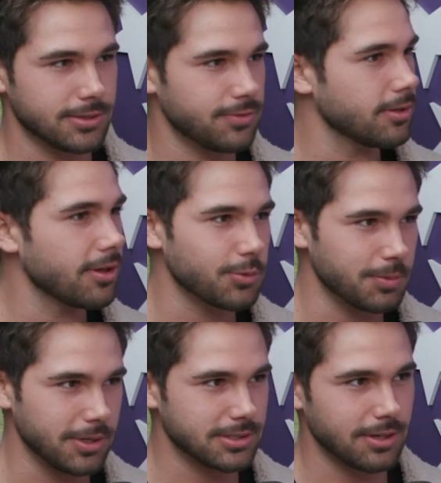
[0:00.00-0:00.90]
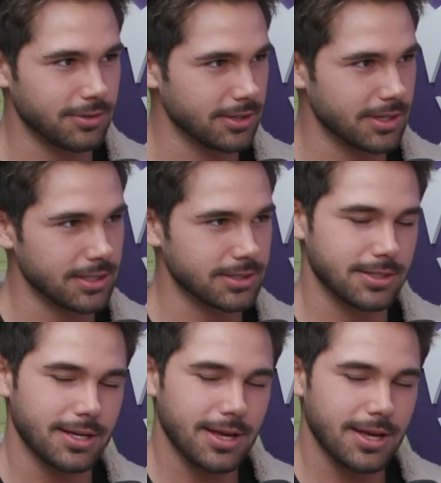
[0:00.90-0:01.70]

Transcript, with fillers: she fell in love with me, stuff like this.